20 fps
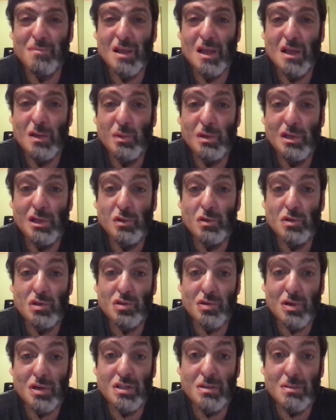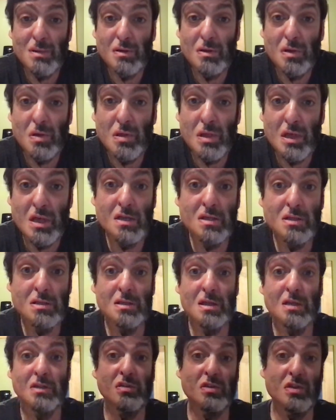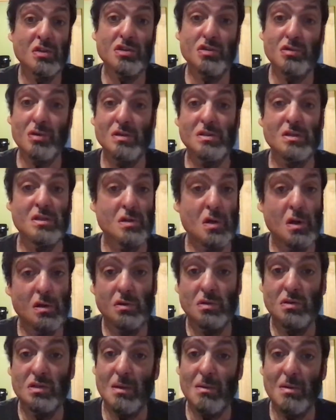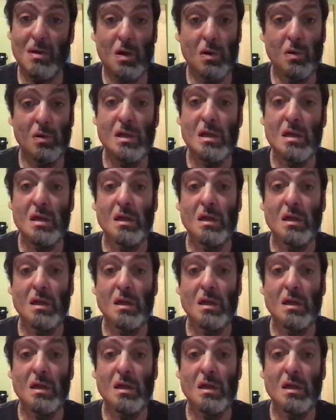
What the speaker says: And we need to stress about the things that the stress is going to somehow